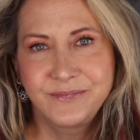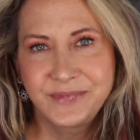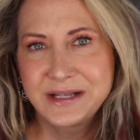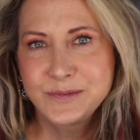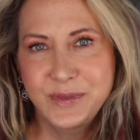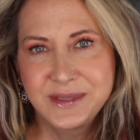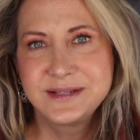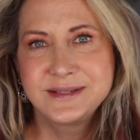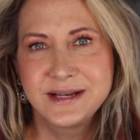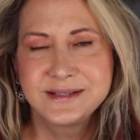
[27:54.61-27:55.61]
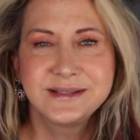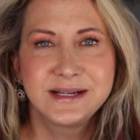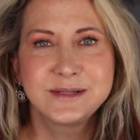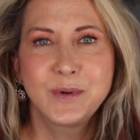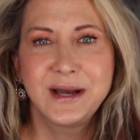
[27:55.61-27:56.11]
That's what this says.
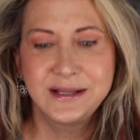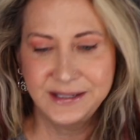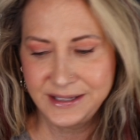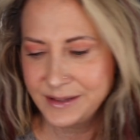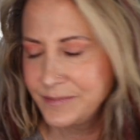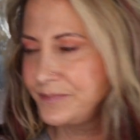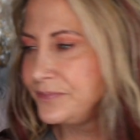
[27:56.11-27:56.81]
That's why I like it.